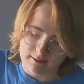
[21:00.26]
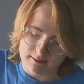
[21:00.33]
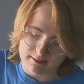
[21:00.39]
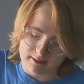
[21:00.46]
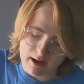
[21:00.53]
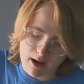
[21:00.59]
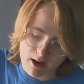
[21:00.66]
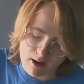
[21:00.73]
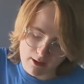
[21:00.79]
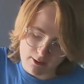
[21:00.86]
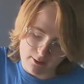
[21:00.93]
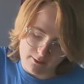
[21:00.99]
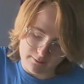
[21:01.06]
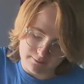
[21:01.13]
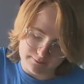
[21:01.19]

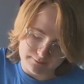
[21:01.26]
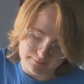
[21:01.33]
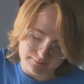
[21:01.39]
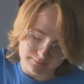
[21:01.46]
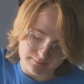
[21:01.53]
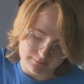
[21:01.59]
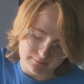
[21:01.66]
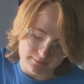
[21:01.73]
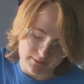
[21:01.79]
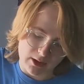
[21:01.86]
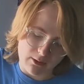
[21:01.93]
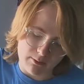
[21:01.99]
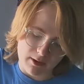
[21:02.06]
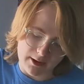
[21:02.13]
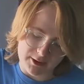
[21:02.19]
So,
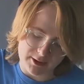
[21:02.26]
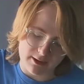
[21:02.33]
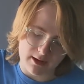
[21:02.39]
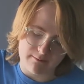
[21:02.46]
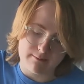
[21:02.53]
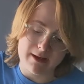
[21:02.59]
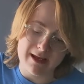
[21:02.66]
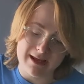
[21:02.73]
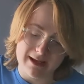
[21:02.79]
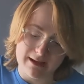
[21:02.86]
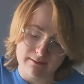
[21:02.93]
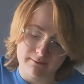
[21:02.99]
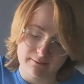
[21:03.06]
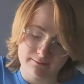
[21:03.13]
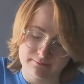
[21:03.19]
no pressure on me,